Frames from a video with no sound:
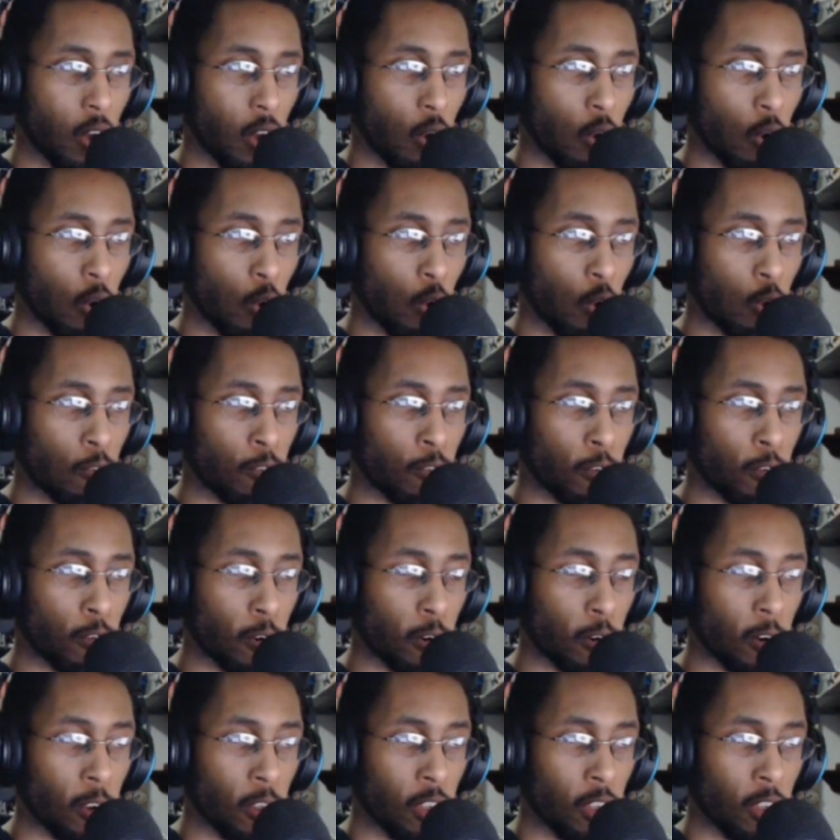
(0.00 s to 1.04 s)
over
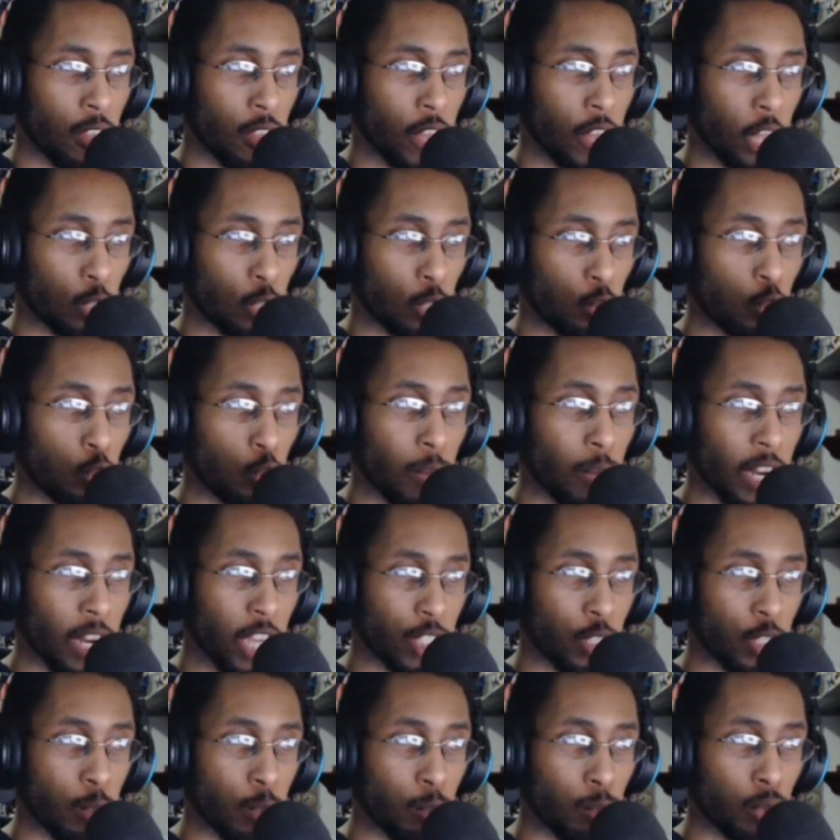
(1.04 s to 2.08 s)
that
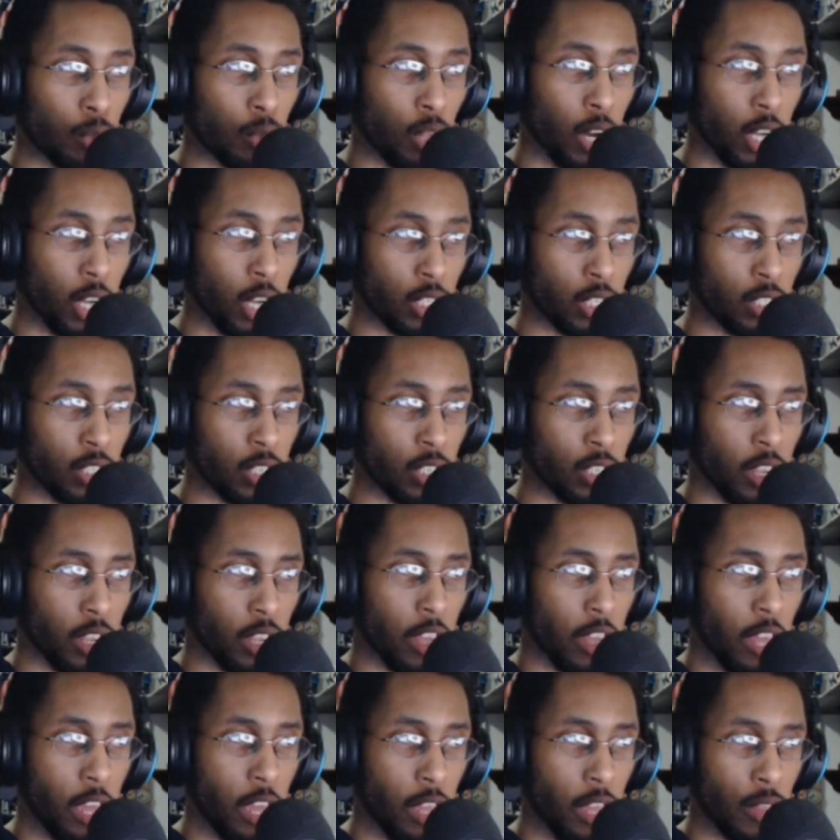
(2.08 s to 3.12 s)
luminescent blush
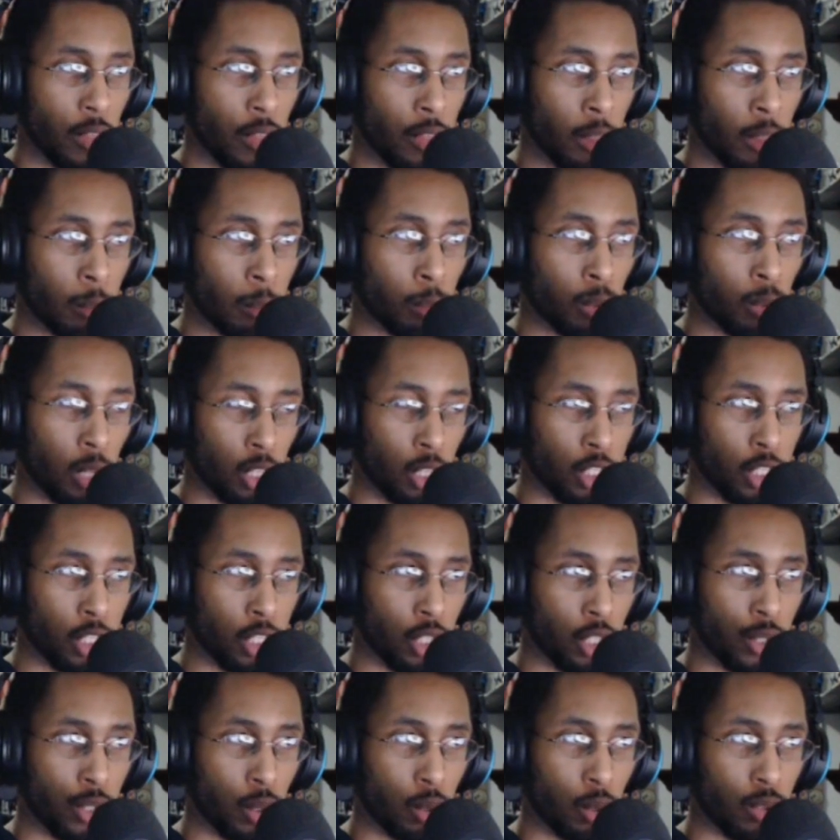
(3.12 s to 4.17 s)
and the blushing
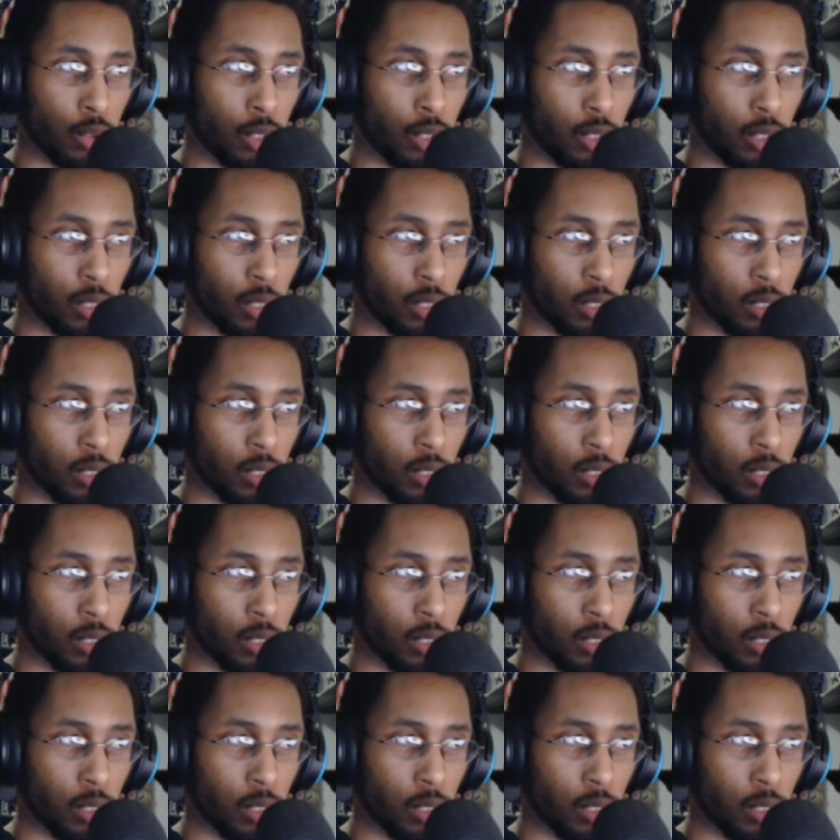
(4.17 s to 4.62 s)
shoulders.